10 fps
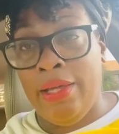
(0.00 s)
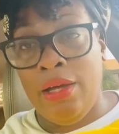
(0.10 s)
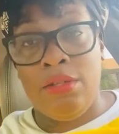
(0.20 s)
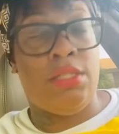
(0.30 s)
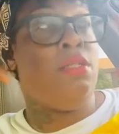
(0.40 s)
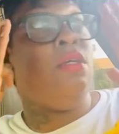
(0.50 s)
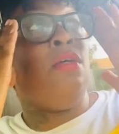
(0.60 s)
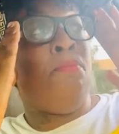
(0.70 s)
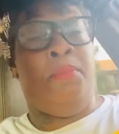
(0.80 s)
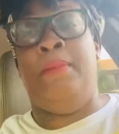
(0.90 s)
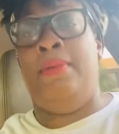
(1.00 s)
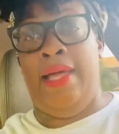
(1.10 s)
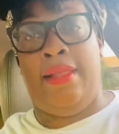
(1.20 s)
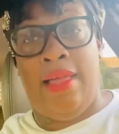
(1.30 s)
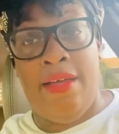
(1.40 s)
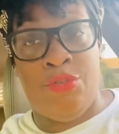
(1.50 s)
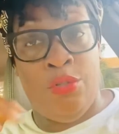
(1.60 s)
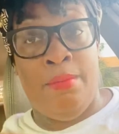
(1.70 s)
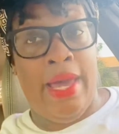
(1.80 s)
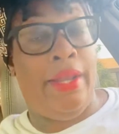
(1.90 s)
else but black lives
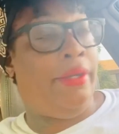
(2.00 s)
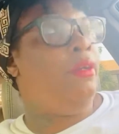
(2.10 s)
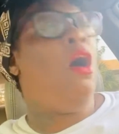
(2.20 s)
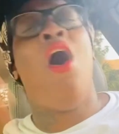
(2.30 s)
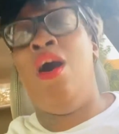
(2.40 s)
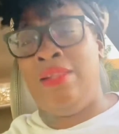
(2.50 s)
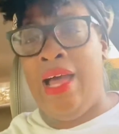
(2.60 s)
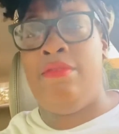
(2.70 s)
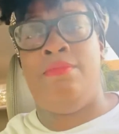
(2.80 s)
do matter. All lives